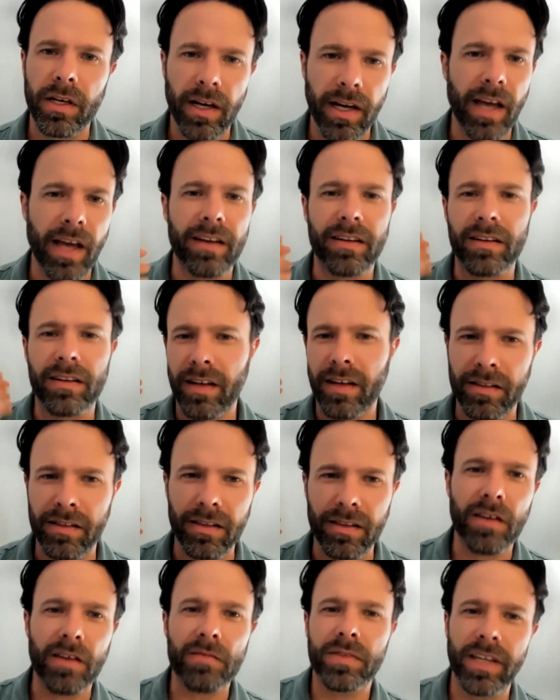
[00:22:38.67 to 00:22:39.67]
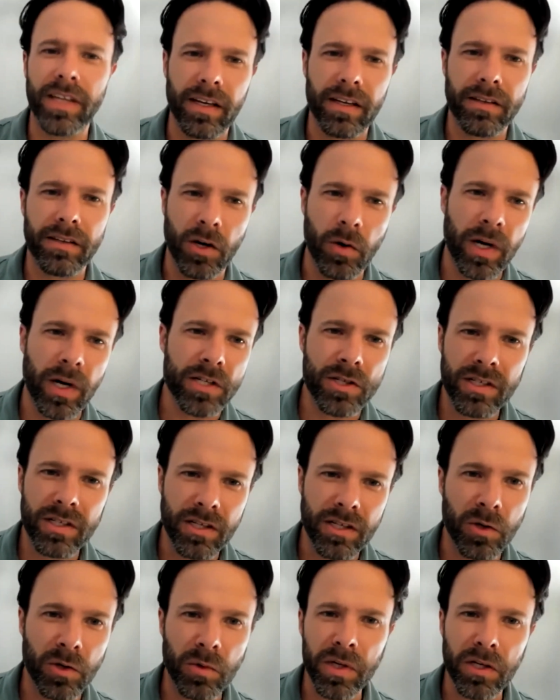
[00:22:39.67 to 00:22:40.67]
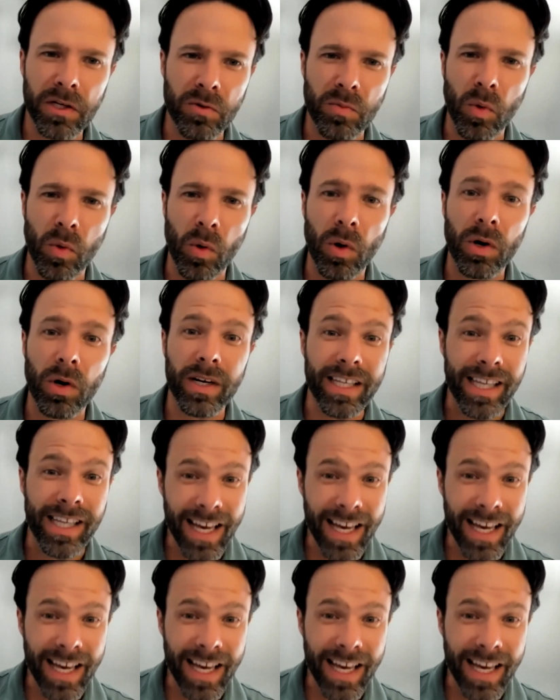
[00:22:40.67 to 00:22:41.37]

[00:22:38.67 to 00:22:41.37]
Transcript: Again, I love the question, could we do more?